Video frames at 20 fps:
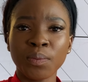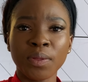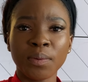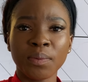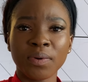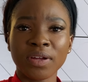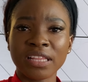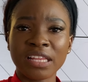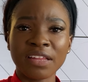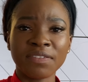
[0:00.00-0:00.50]
We
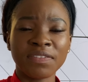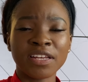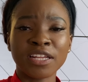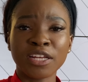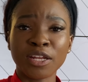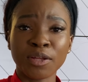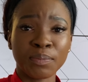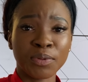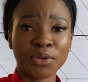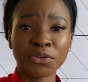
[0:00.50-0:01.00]
were living
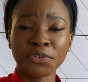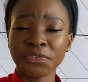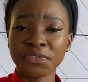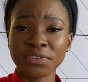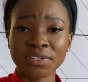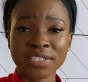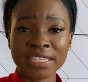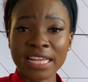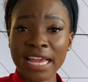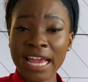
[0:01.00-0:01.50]
in a
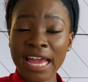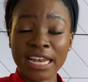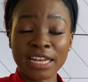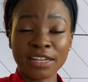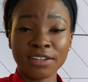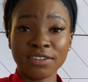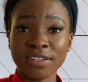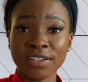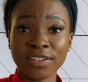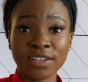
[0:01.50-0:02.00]
beautiful state
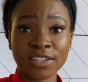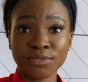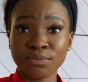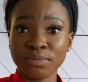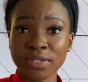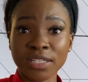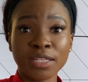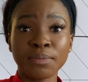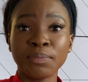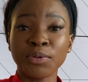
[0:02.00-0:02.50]
in a
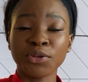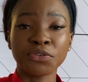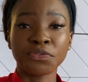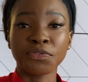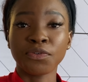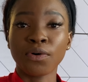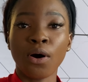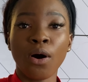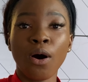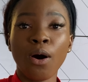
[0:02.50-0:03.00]
really
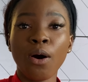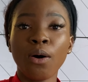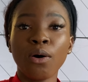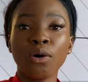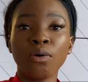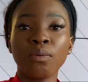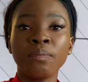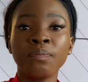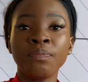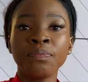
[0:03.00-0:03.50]
beautiful
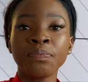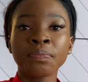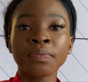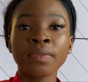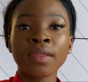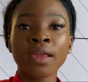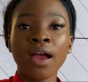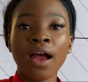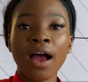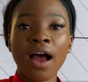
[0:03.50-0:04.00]
home,
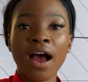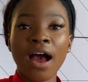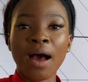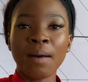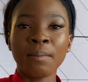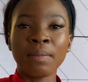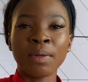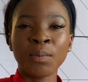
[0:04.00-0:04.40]
and